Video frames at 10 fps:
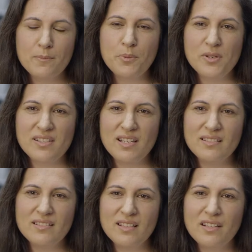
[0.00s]

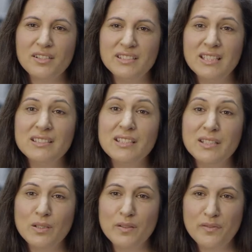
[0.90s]
present an
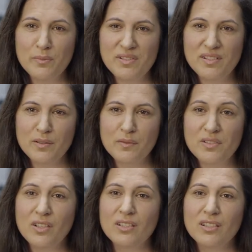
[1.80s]
identity of
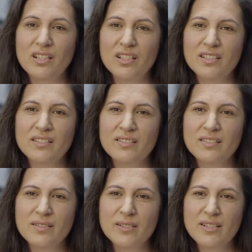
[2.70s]
themselves online
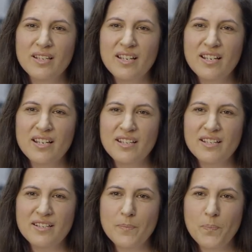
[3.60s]

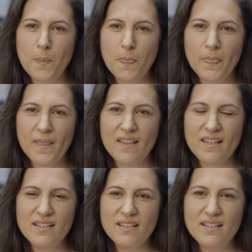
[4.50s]
uh,
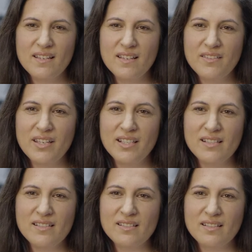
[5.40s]
that
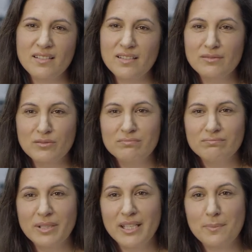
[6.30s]
is uh,
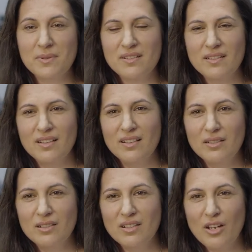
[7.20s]
perhaps
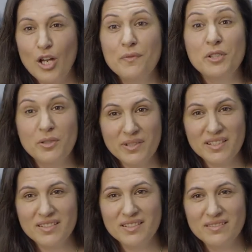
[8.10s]
over
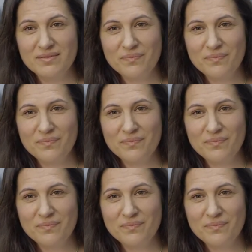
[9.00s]
curated.